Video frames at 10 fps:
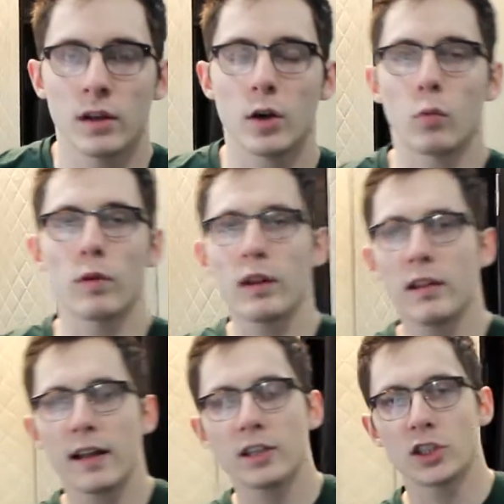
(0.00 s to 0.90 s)
Really
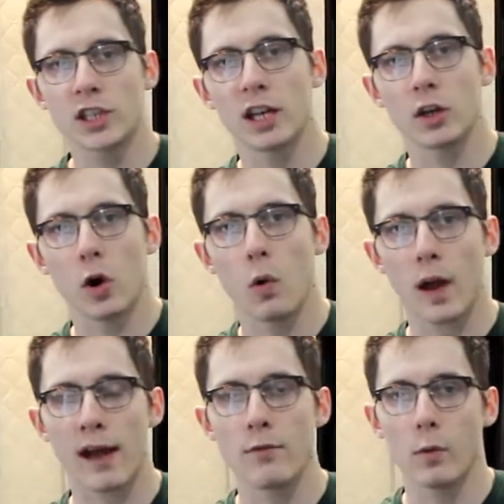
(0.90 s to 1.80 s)
let it just kind of go
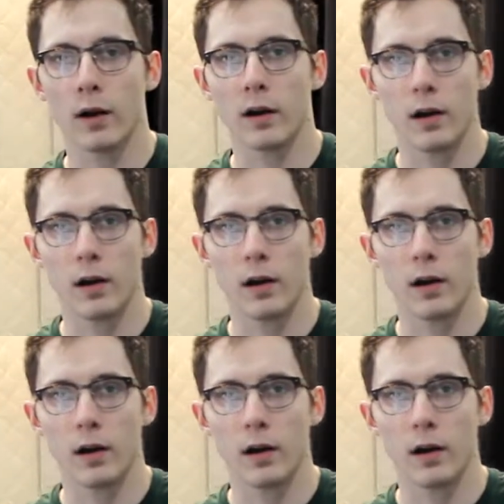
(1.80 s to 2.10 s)
everywhere.